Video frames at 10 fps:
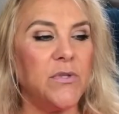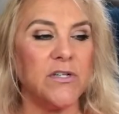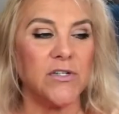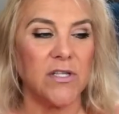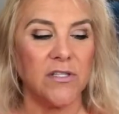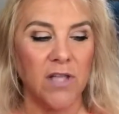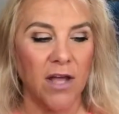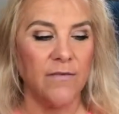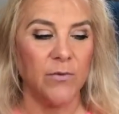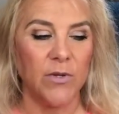There's a
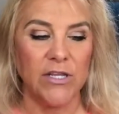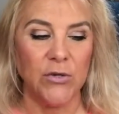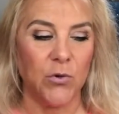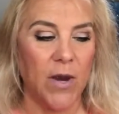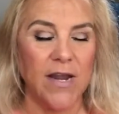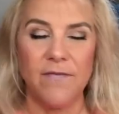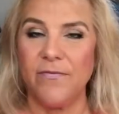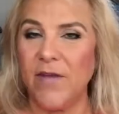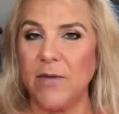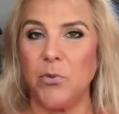lot of really great,
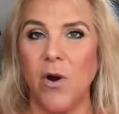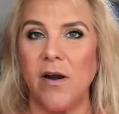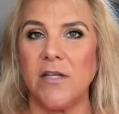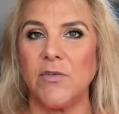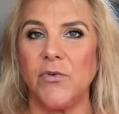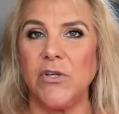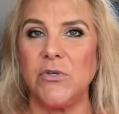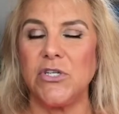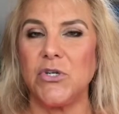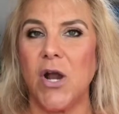fun products for you
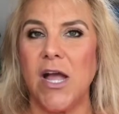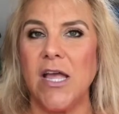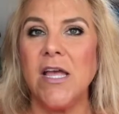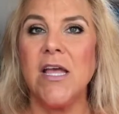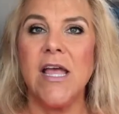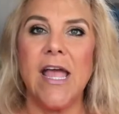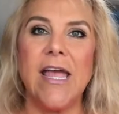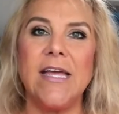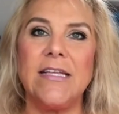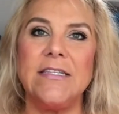to try
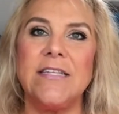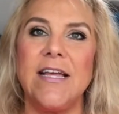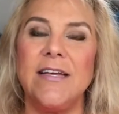and